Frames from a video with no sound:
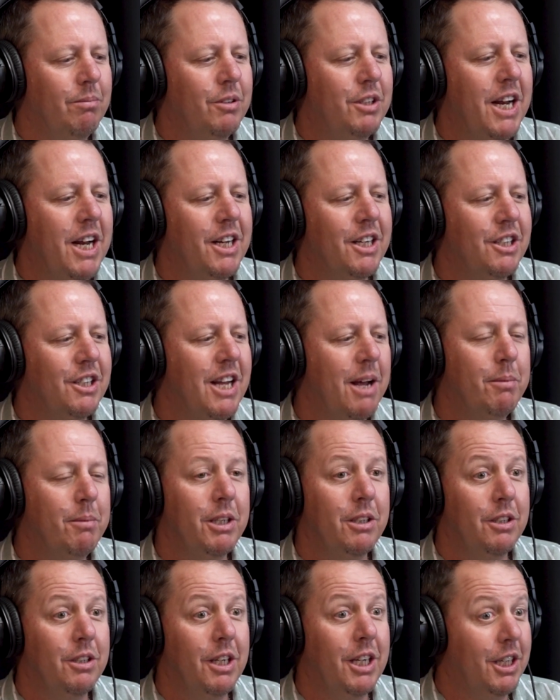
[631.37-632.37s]
tenant
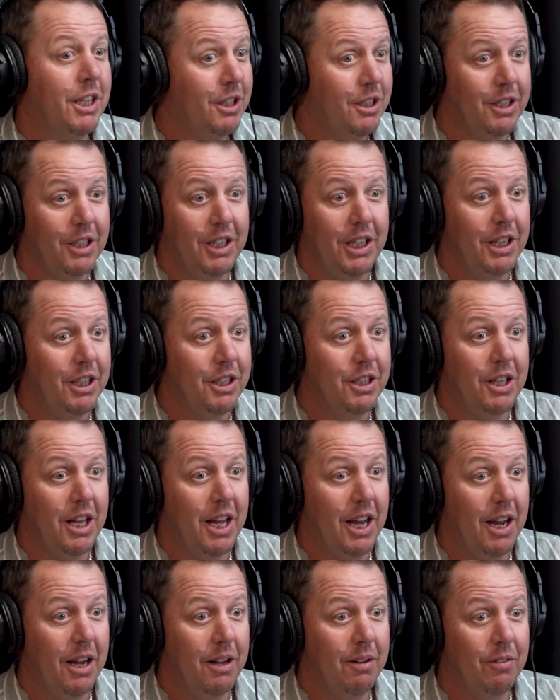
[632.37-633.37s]
damage exceeds
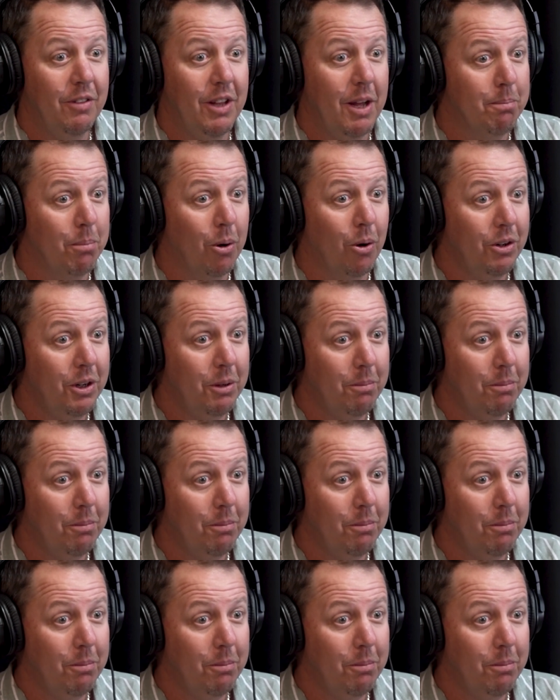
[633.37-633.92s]
their bond